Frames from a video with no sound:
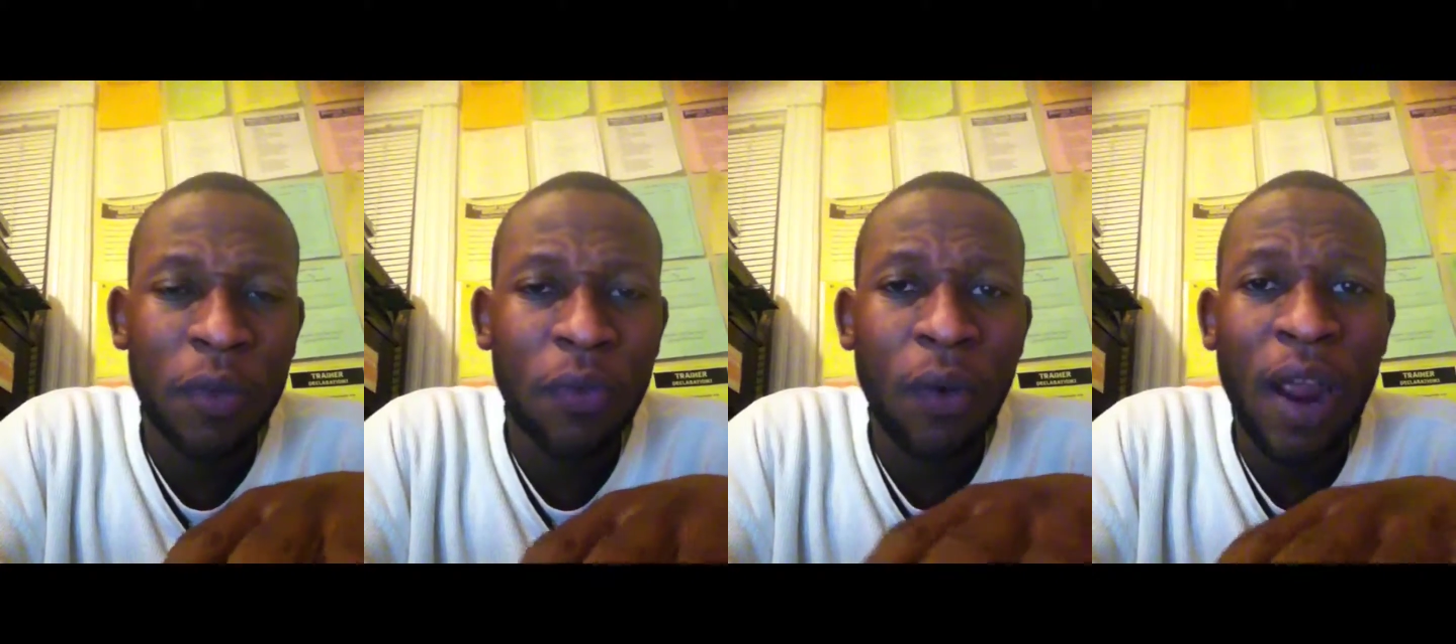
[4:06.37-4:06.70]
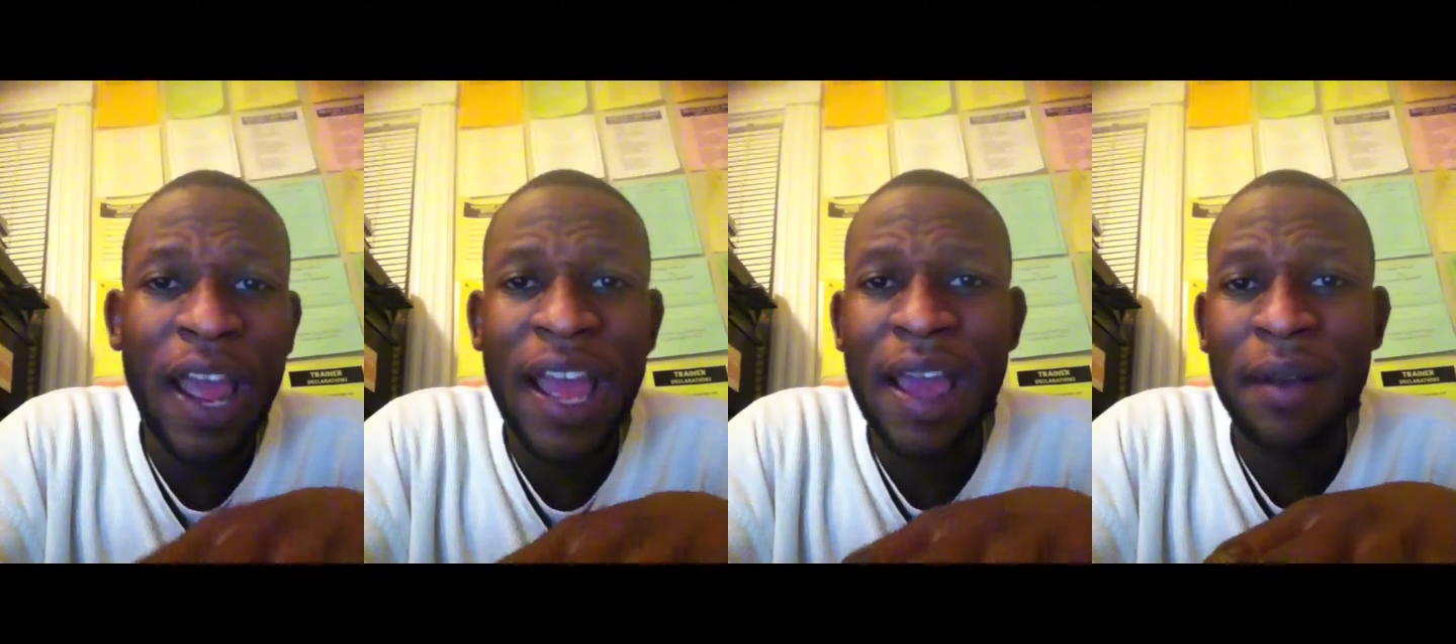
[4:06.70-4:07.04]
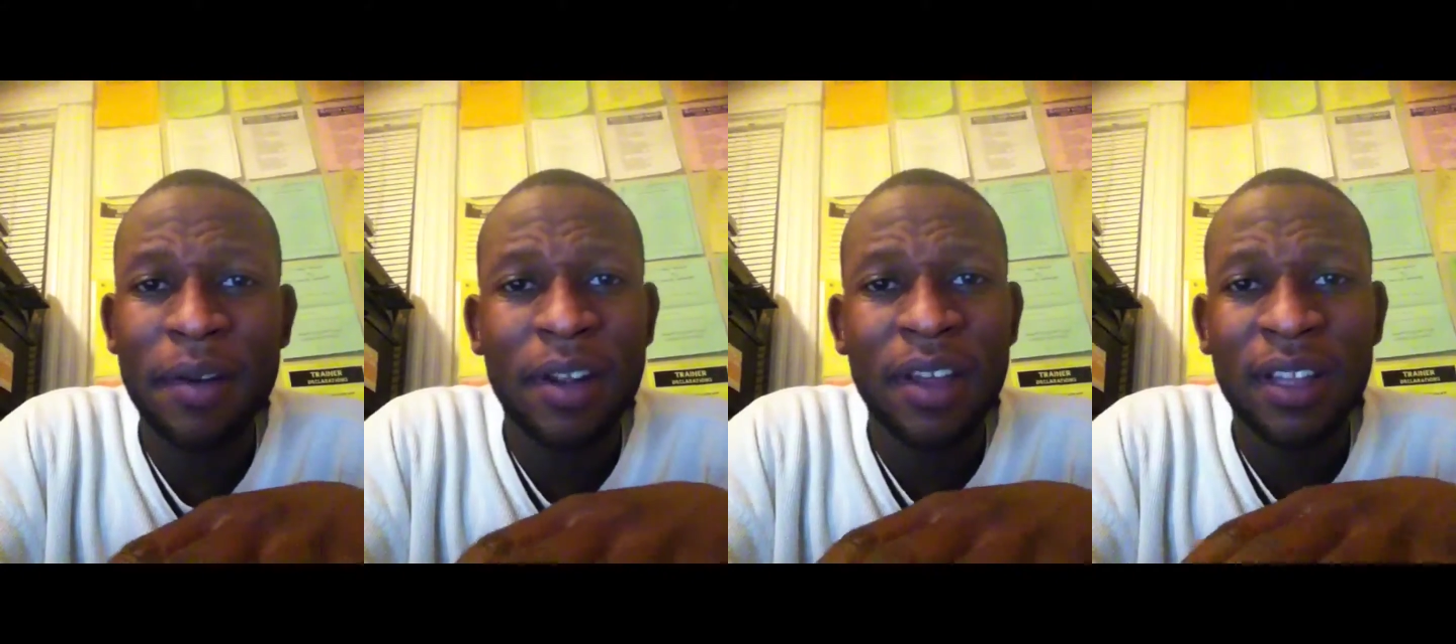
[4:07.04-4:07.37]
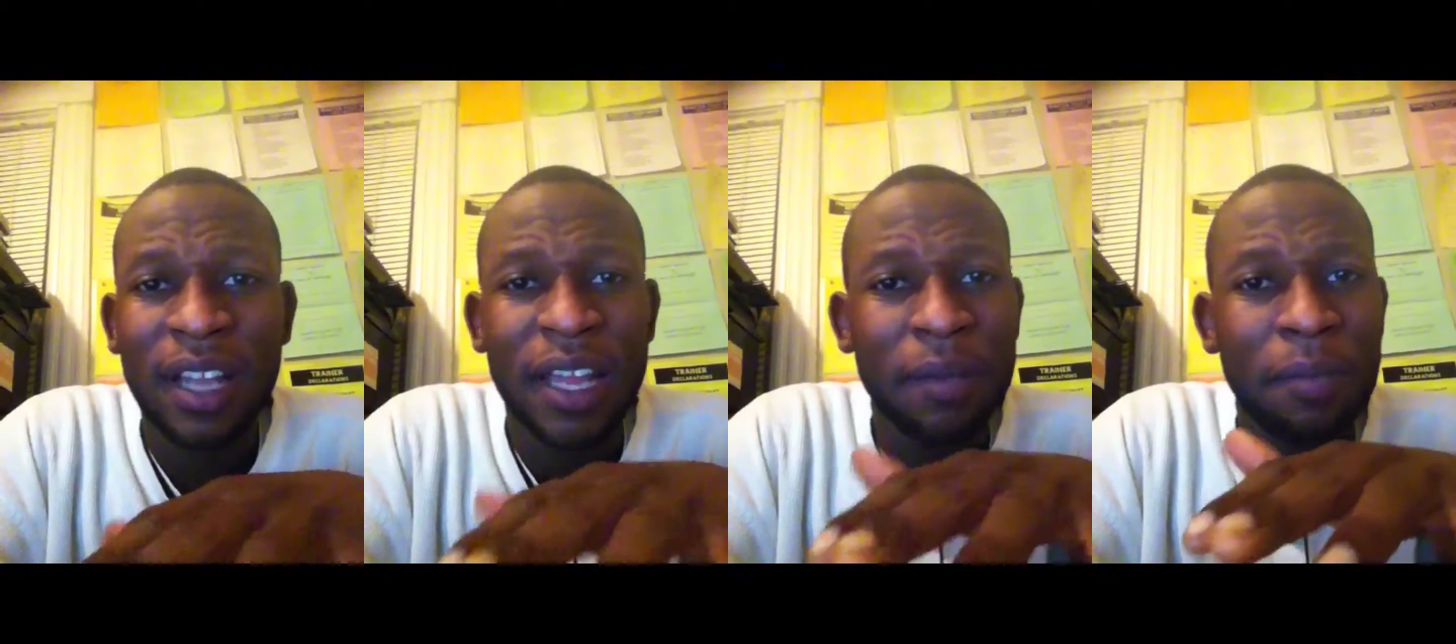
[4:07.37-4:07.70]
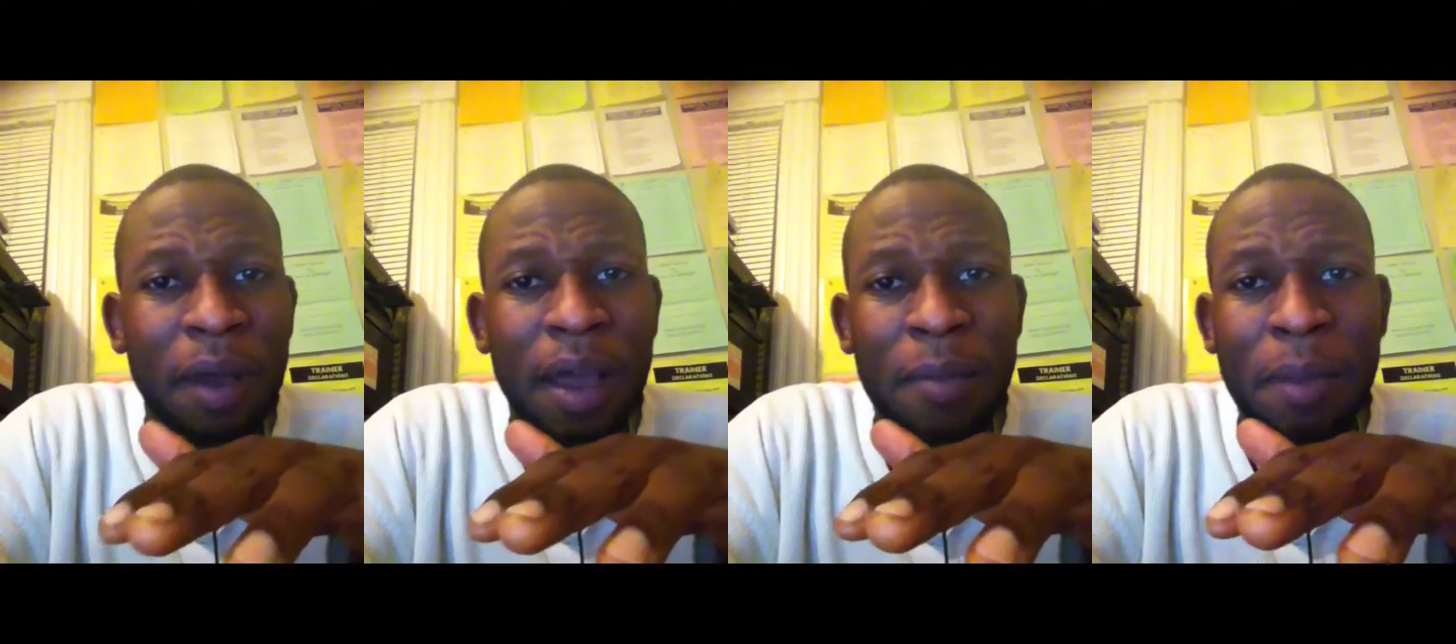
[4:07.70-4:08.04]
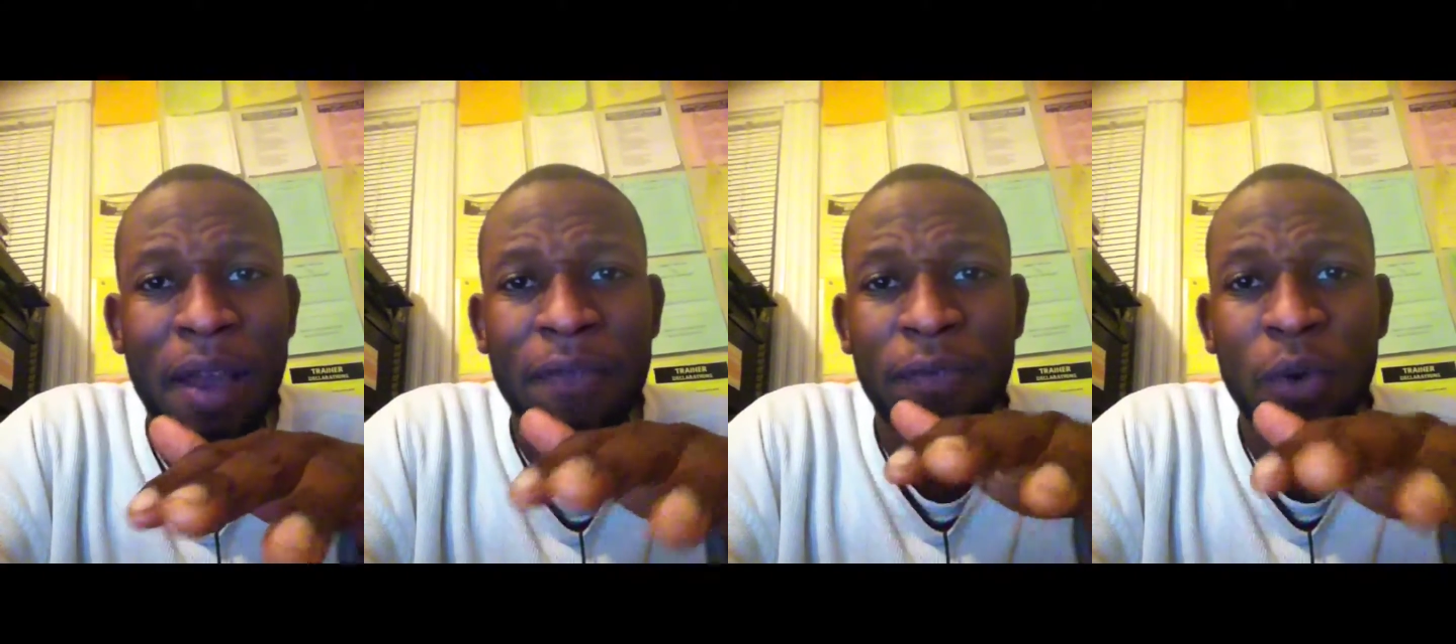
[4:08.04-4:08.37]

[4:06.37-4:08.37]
before I had like my